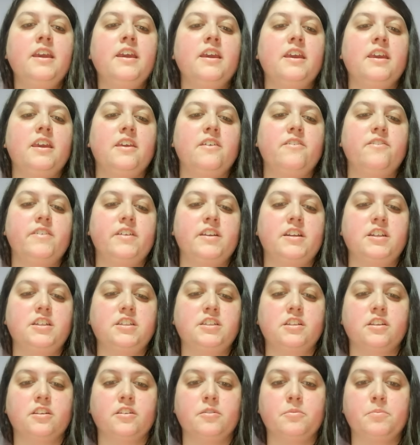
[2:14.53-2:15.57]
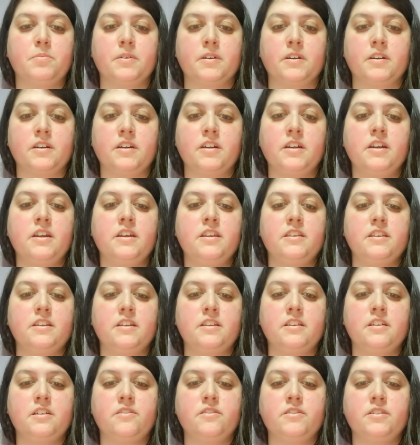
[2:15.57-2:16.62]
He finished Looper.
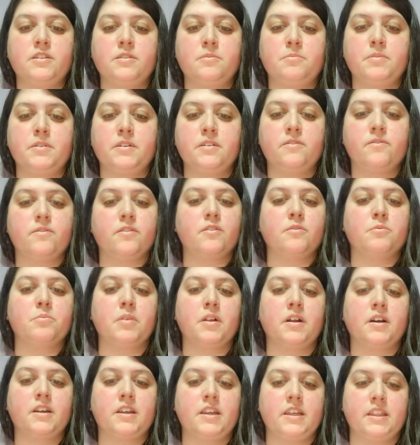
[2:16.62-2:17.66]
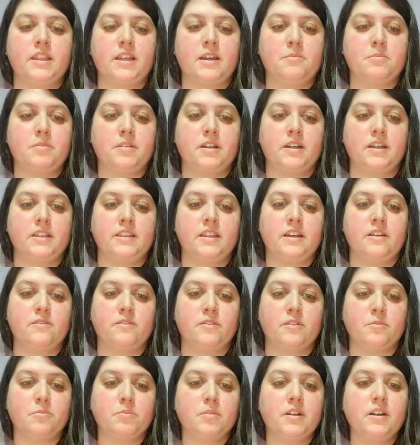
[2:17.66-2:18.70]
Then there was a bit of roadblock in that plan. That
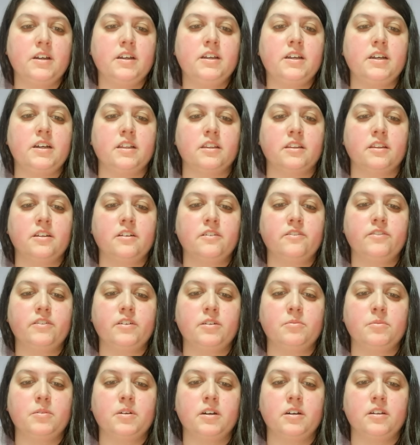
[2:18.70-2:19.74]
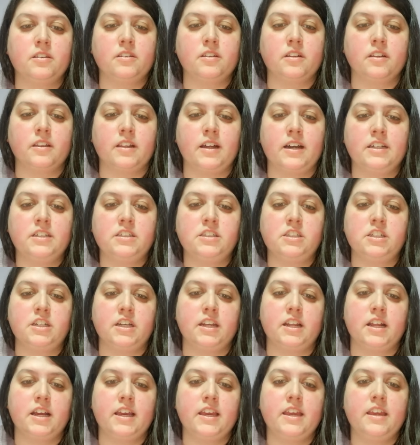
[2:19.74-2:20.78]
roadblock, a little film called The Last
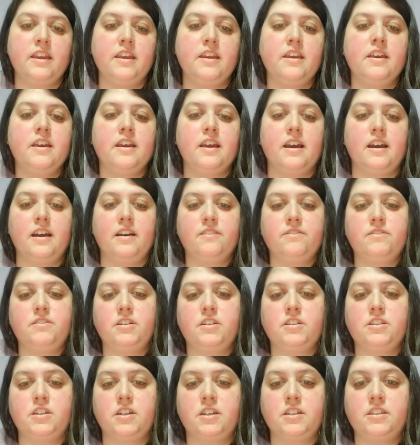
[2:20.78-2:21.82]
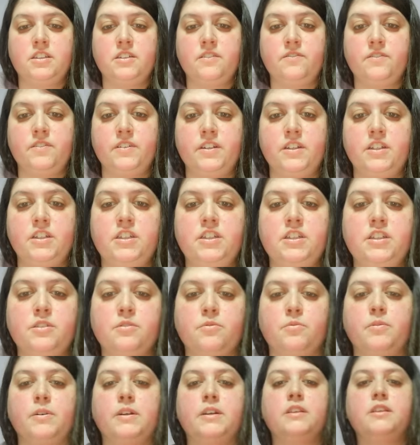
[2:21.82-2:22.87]
Jedi. After Johnson finished his
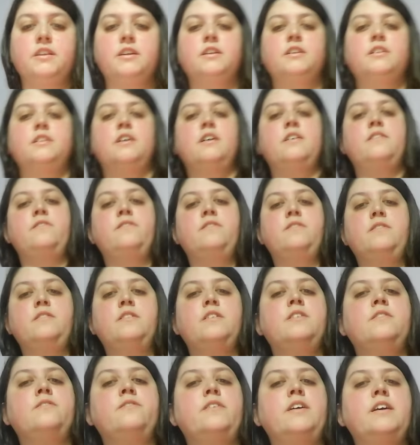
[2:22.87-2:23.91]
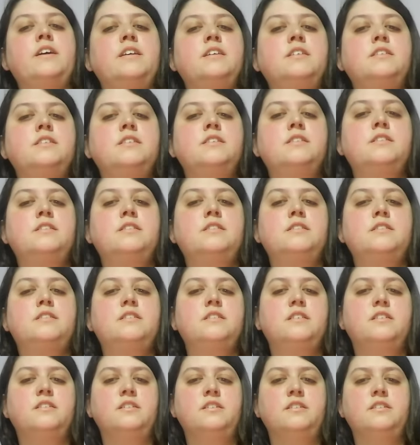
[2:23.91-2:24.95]
weirdly
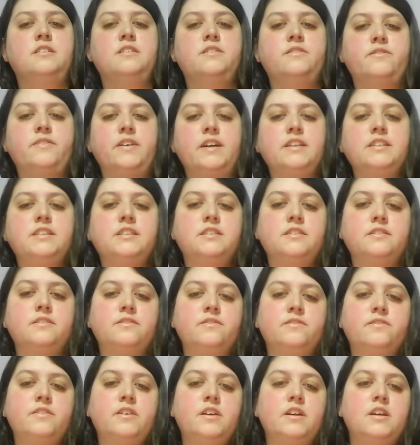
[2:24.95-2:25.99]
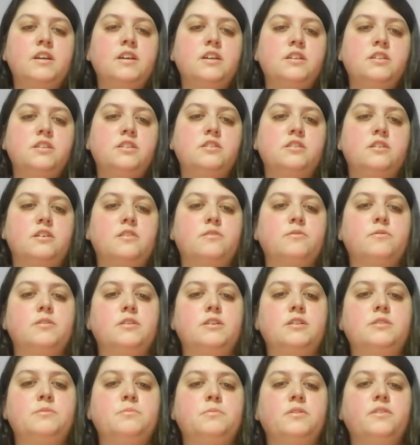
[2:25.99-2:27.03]
divisive Star
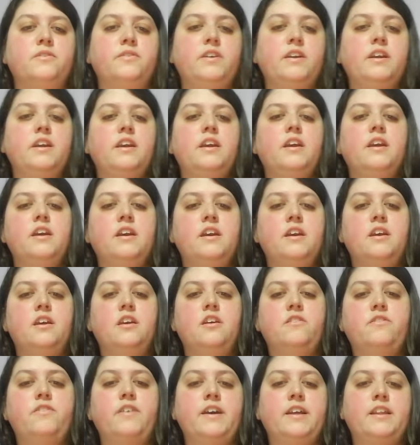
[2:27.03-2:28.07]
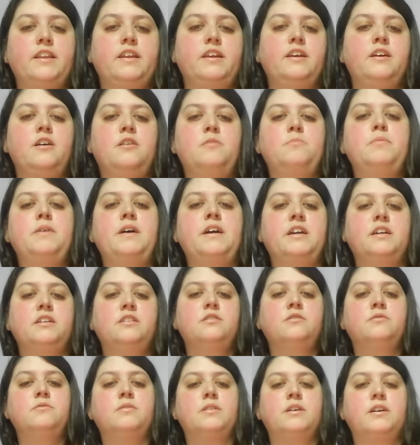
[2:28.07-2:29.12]
Wars movie, he finally got back
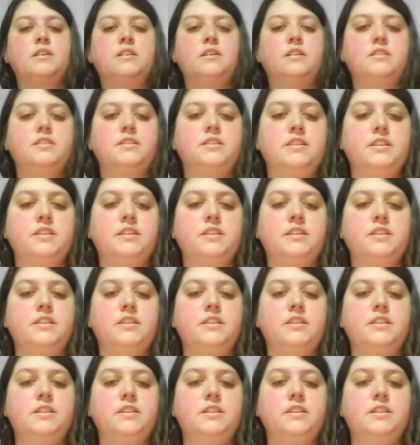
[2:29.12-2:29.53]
to work